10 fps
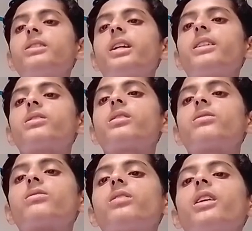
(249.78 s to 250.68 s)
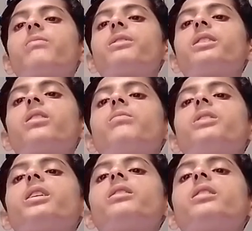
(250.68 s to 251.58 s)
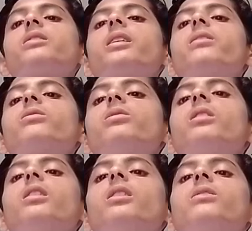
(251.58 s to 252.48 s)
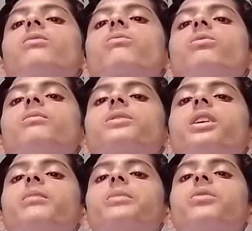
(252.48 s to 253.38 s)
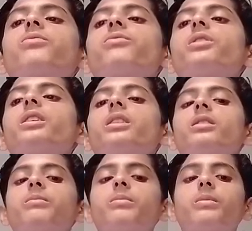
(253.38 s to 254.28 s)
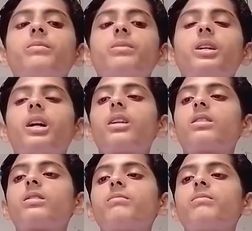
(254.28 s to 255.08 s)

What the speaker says: digested through a special opening, the cytostome cell. Mouth food is brought